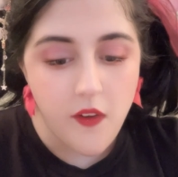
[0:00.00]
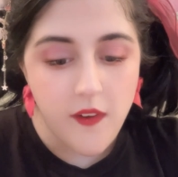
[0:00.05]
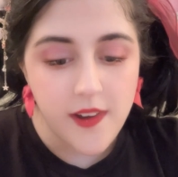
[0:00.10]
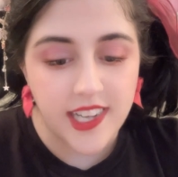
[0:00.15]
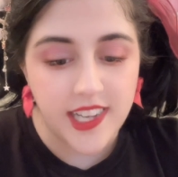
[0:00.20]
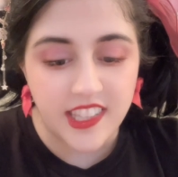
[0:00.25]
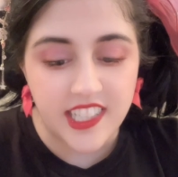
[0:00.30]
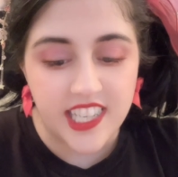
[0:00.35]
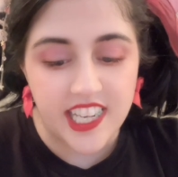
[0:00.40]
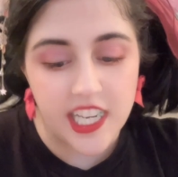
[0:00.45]

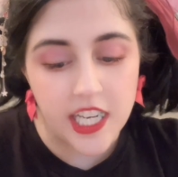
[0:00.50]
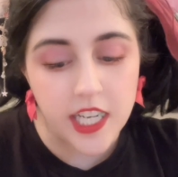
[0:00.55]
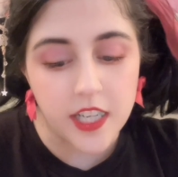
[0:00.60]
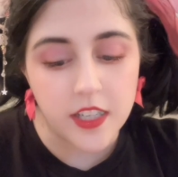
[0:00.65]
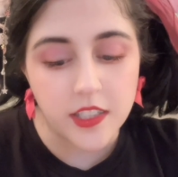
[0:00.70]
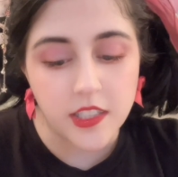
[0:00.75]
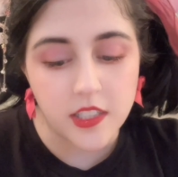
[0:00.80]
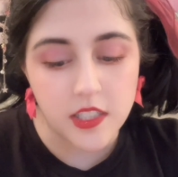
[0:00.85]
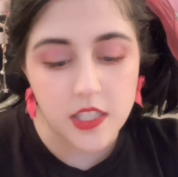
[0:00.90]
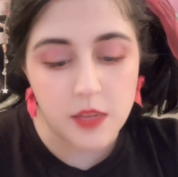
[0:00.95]
Yeah, the
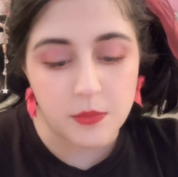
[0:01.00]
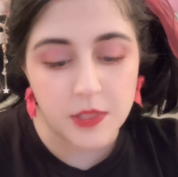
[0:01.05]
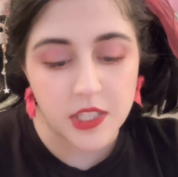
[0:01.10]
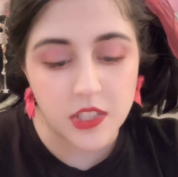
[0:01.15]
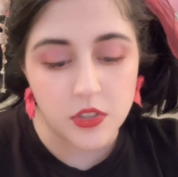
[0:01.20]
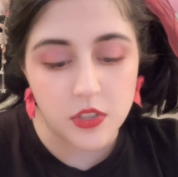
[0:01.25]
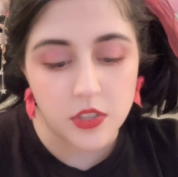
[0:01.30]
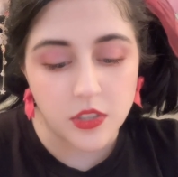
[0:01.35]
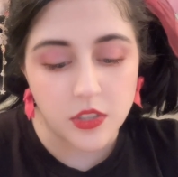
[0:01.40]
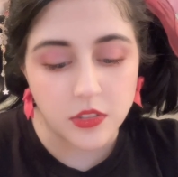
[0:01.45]
hair is coming
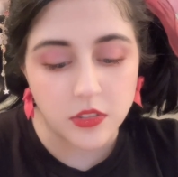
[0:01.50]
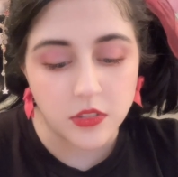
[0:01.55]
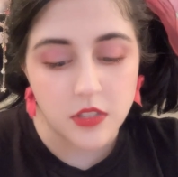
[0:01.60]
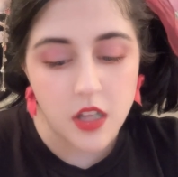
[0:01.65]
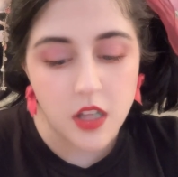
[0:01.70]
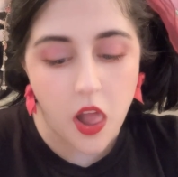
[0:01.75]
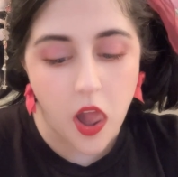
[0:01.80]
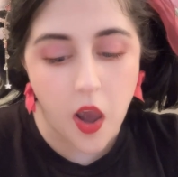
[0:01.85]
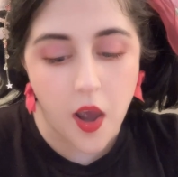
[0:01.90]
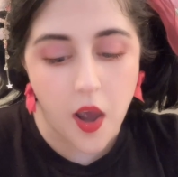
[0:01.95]
through
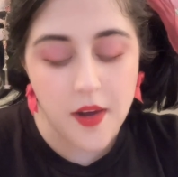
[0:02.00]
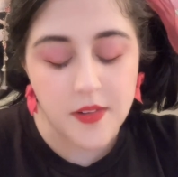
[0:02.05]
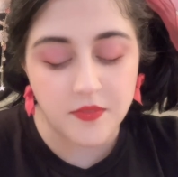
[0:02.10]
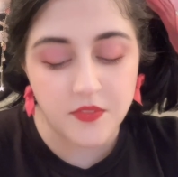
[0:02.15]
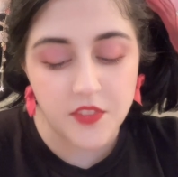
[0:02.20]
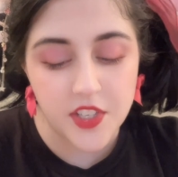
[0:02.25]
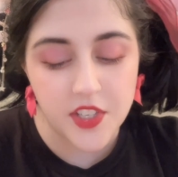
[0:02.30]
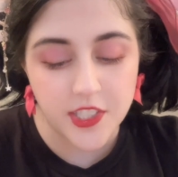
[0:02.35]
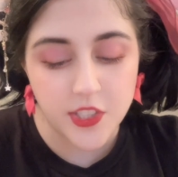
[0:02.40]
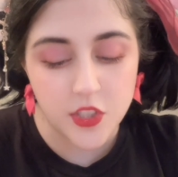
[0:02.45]

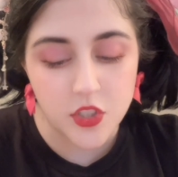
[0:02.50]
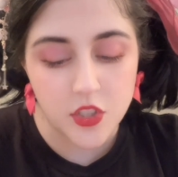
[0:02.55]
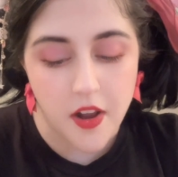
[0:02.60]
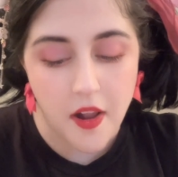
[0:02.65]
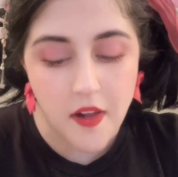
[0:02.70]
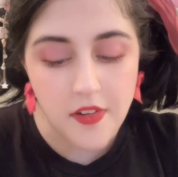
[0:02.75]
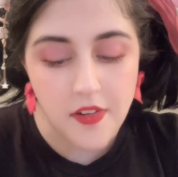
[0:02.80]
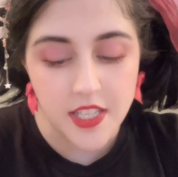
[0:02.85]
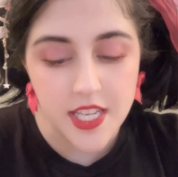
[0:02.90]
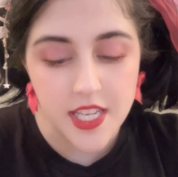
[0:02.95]
very
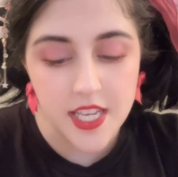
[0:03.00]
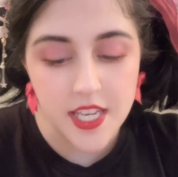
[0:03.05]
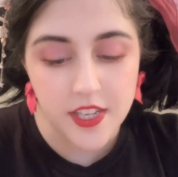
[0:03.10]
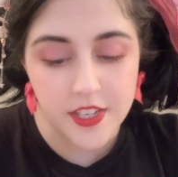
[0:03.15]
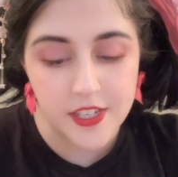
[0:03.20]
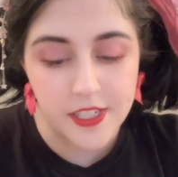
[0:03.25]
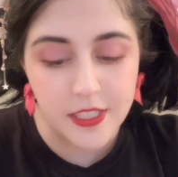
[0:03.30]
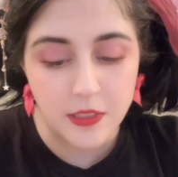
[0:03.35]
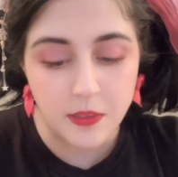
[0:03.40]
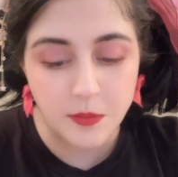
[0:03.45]
strongly
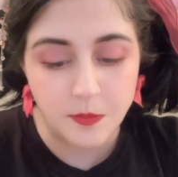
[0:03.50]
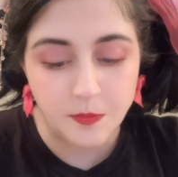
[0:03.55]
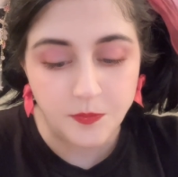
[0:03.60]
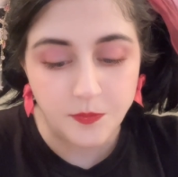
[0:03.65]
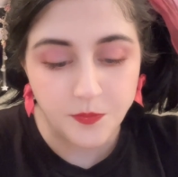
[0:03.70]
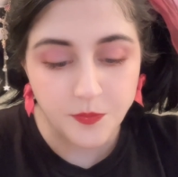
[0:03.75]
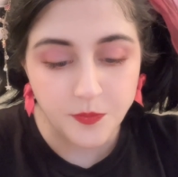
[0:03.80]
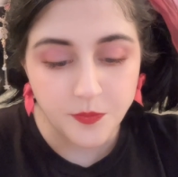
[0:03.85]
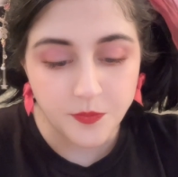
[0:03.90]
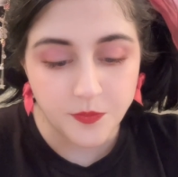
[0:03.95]
here.
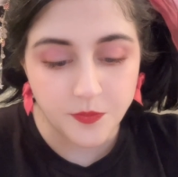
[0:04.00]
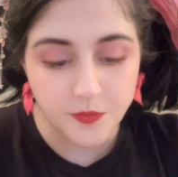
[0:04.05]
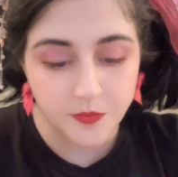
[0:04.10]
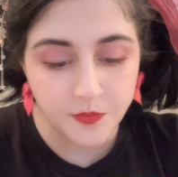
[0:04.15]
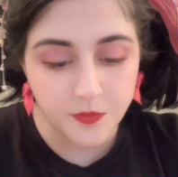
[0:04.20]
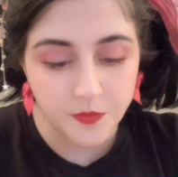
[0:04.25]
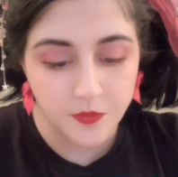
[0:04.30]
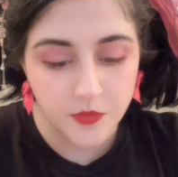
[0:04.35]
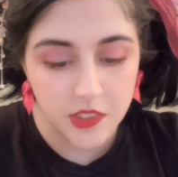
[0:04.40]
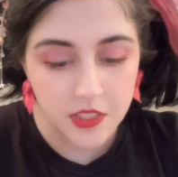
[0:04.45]

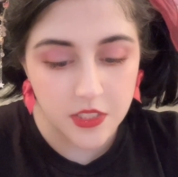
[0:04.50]
Mm-hmm.